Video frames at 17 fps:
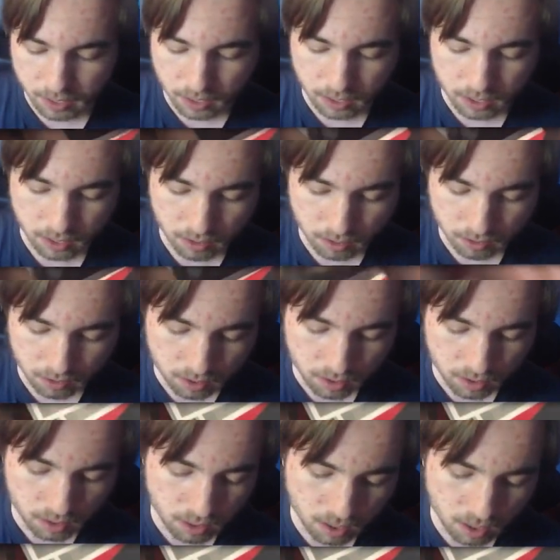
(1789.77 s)
here.
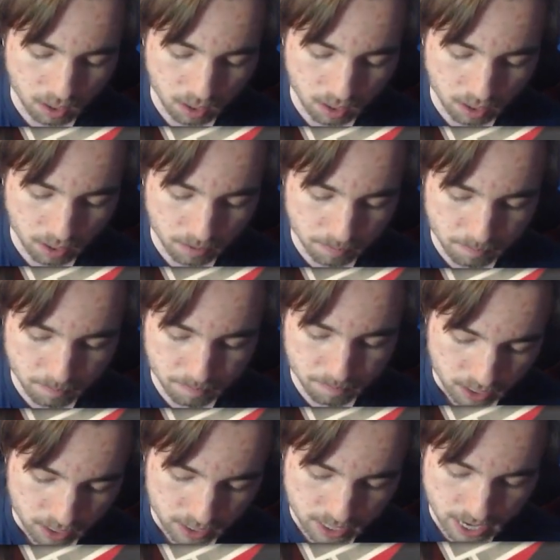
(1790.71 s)

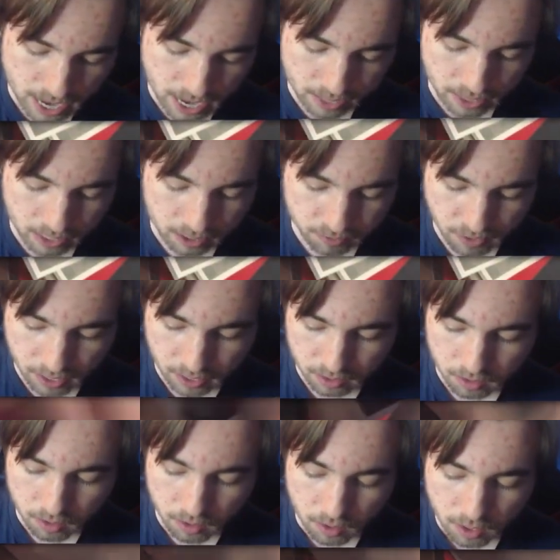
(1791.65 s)
Yeah, that's
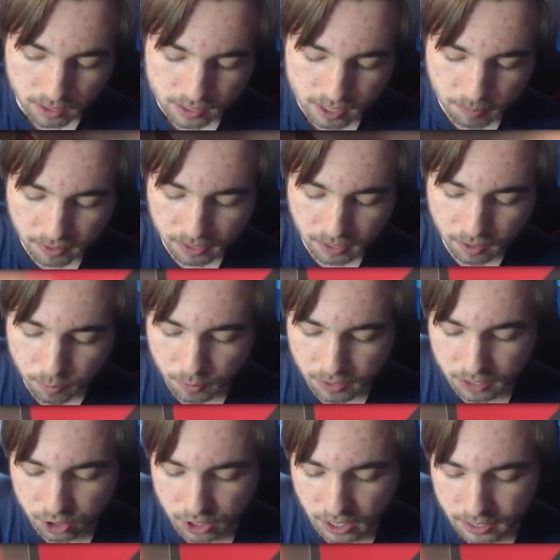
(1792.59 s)
fine. Typically,
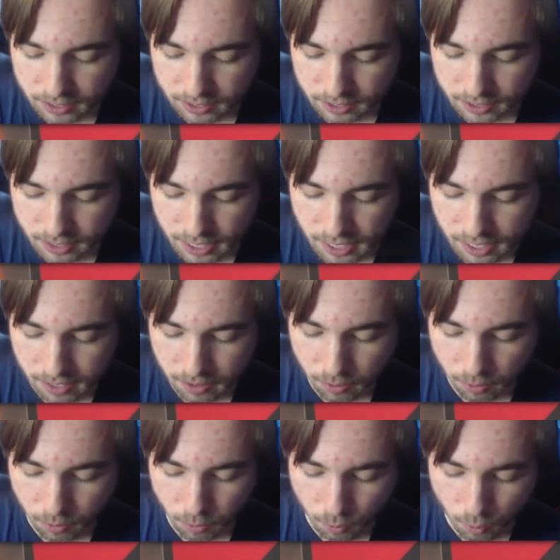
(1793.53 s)
we just
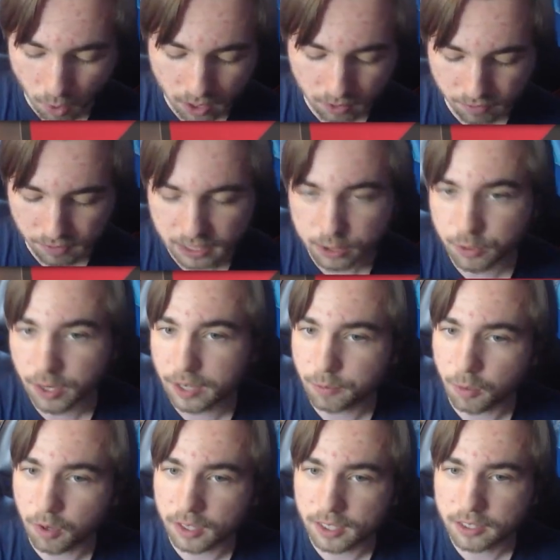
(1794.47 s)
need one of each
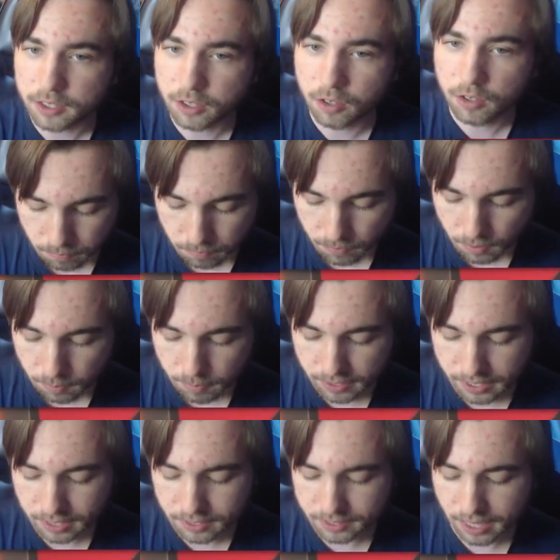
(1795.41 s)
grade 1 in Soul
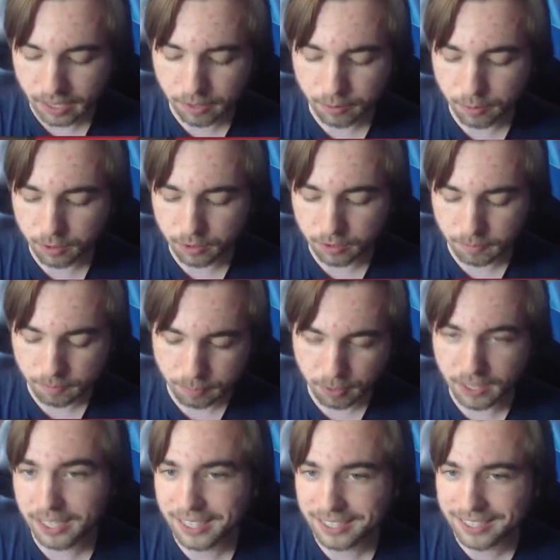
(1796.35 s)
because they will
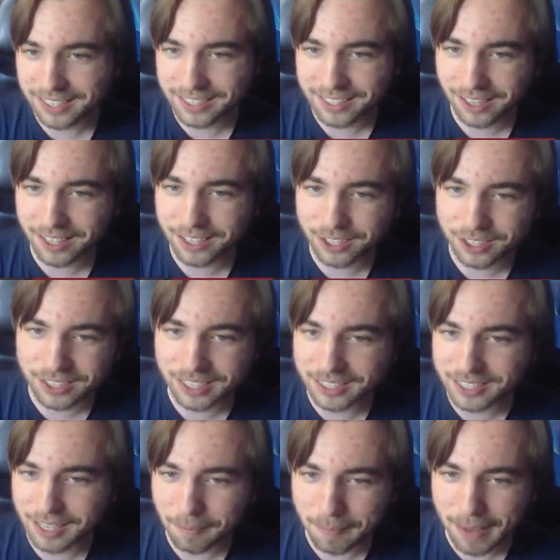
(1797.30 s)
pretty consistently just
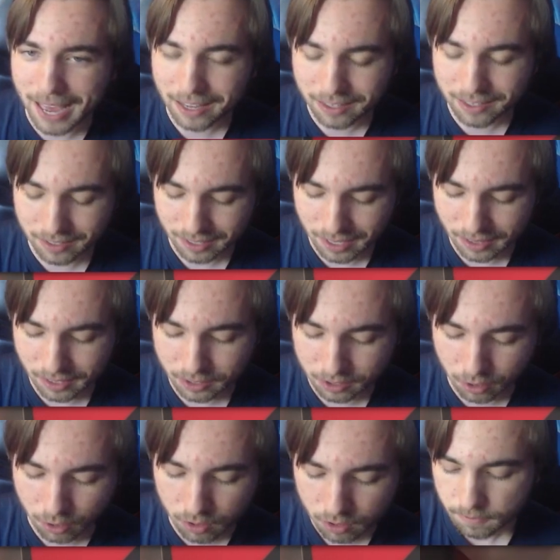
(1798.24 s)
get sent back into
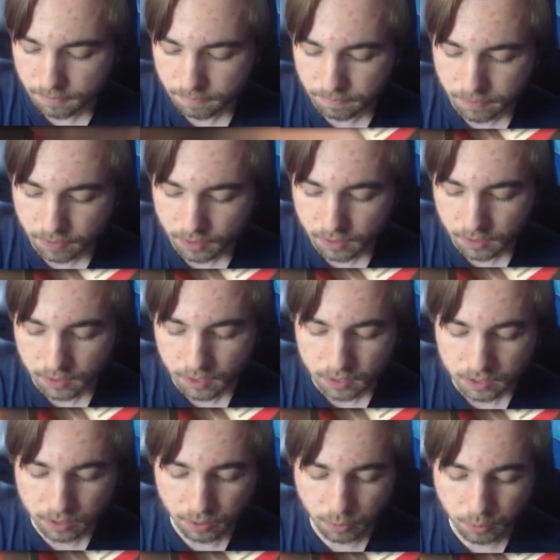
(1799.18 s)
Soul.
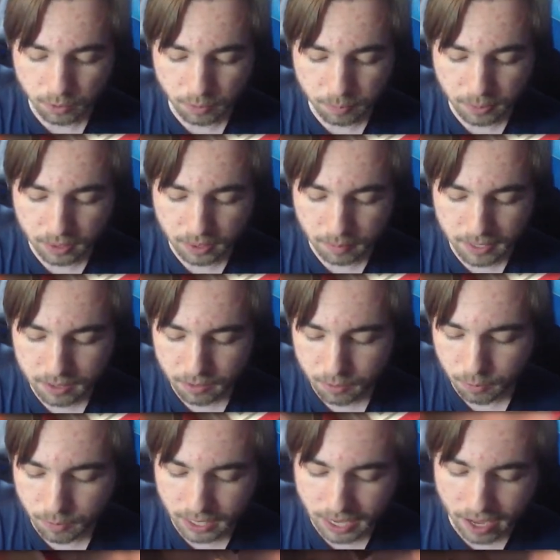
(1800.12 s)
So we will put them
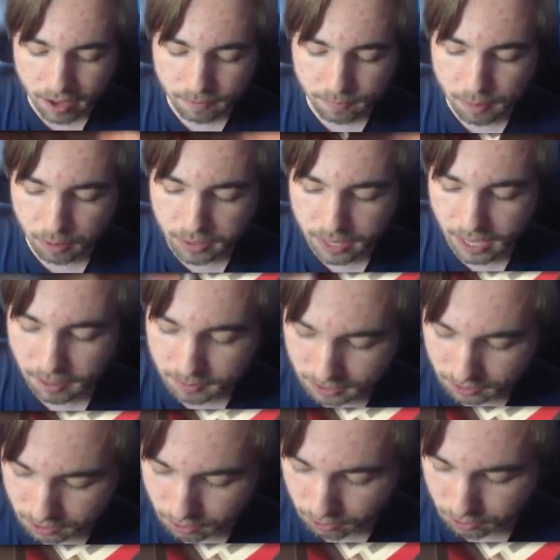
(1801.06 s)
in. We have both
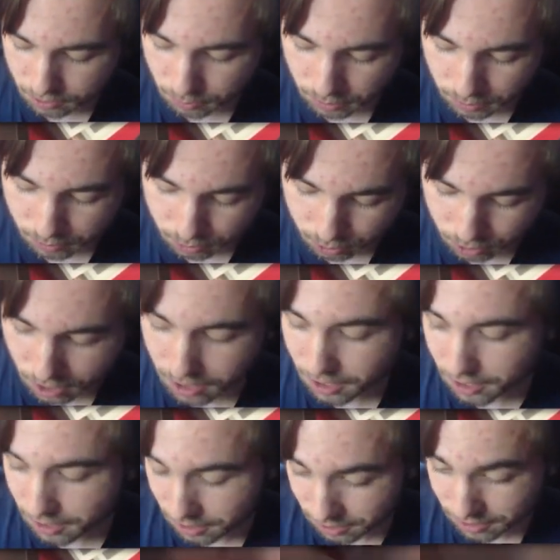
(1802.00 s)
names in Soul, so we will
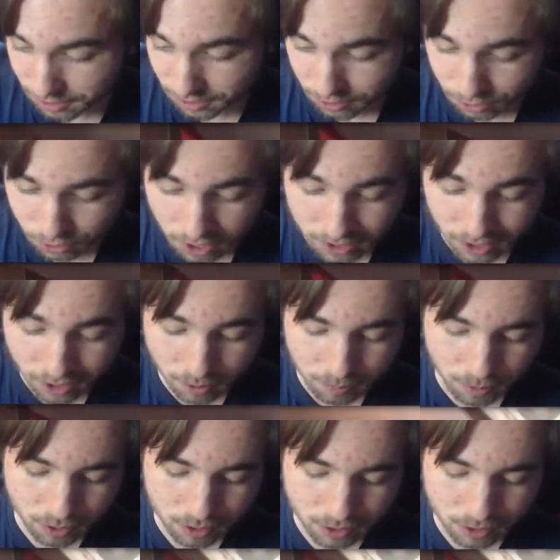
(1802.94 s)
draw another Broken